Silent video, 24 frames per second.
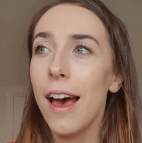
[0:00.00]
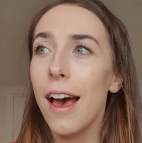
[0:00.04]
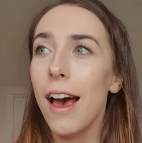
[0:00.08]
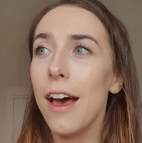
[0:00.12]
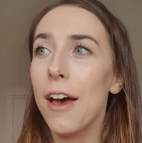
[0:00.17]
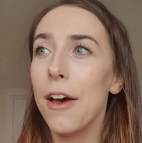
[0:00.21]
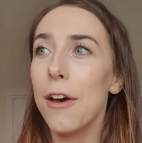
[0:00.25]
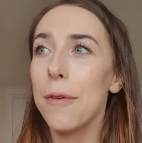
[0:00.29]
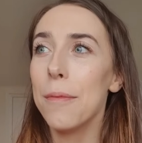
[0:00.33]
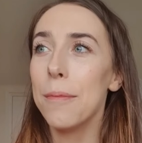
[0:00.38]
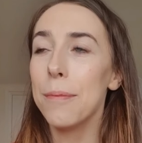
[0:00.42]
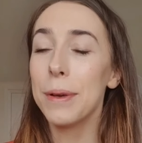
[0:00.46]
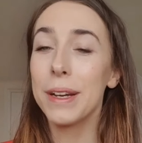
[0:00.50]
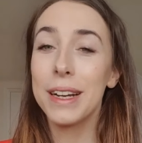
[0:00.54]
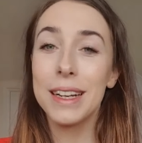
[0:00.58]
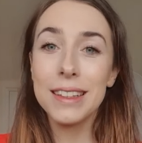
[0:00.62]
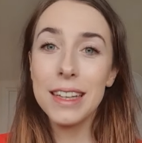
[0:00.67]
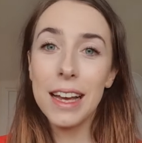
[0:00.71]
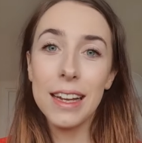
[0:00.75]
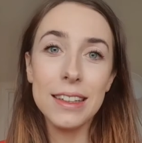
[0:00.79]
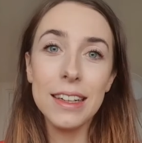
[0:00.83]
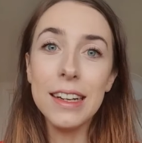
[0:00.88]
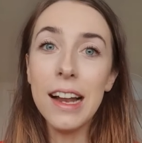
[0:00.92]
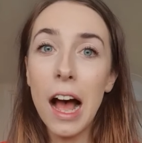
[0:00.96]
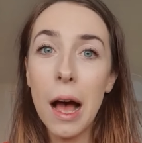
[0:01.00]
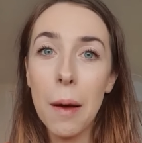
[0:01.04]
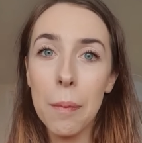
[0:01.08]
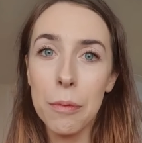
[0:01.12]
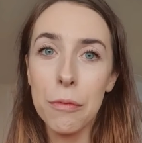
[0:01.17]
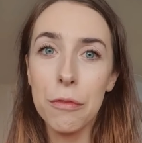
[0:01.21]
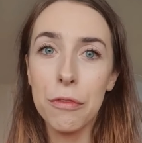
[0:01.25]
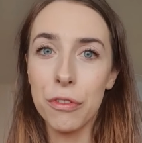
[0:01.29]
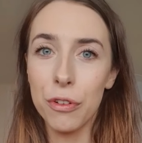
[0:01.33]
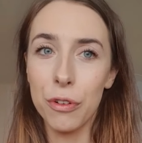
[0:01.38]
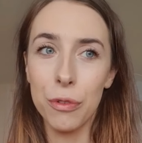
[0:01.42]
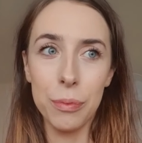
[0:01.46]
Because that didn't
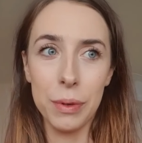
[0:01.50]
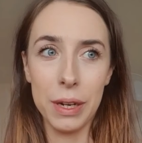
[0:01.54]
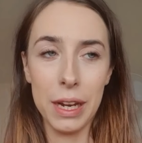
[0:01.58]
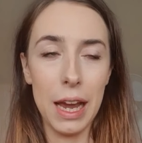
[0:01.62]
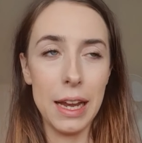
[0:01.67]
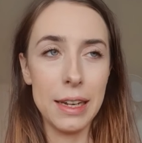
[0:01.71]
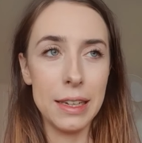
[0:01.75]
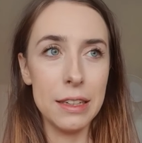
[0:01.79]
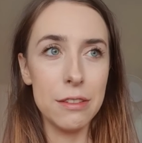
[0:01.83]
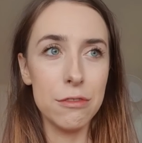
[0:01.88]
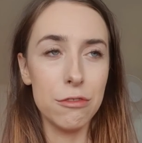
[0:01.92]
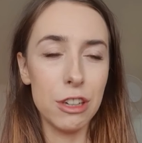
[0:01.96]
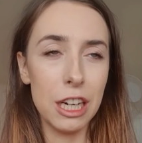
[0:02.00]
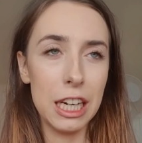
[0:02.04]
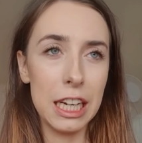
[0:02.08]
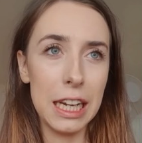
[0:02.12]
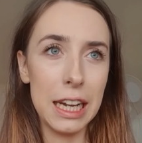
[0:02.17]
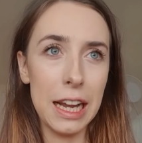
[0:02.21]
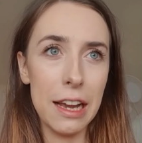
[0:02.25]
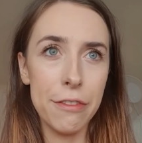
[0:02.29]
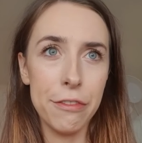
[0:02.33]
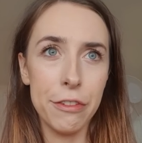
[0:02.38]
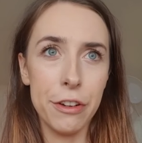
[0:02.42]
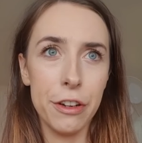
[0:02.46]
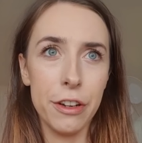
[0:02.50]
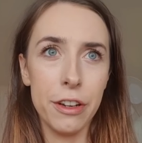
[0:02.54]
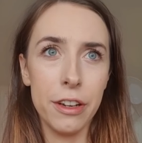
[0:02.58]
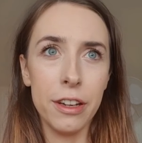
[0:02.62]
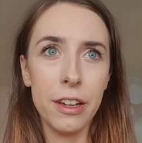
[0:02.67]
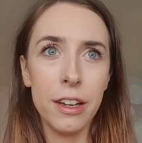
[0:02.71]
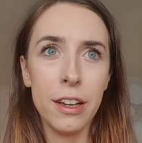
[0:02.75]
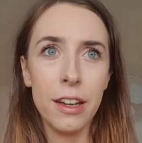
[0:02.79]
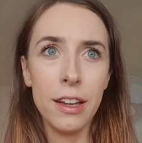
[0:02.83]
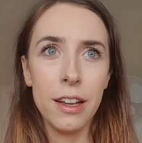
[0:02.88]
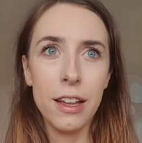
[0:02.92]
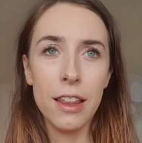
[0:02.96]
happen for me. I didn't really ever
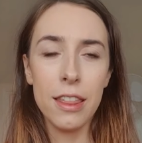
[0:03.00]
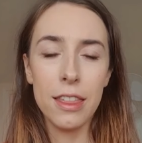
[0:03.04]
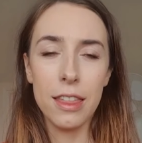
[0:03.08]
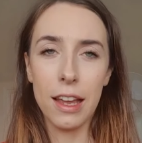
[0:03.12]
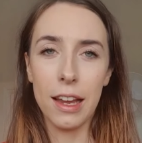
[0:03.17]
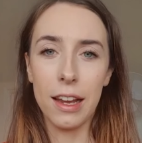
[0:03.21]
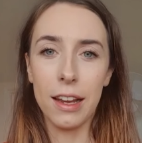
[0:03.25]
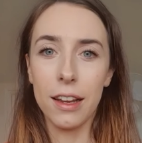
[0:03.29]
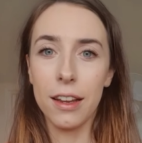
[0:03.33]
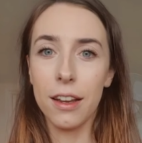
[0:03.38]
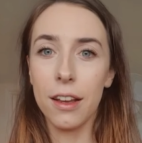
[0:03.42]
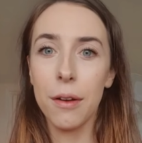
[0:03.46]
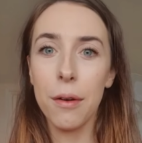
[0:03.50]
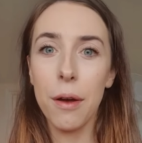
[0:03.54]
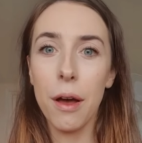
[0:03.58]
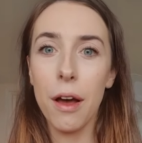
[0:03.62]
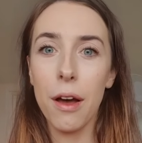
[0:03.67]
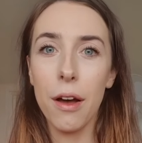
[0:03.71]
think,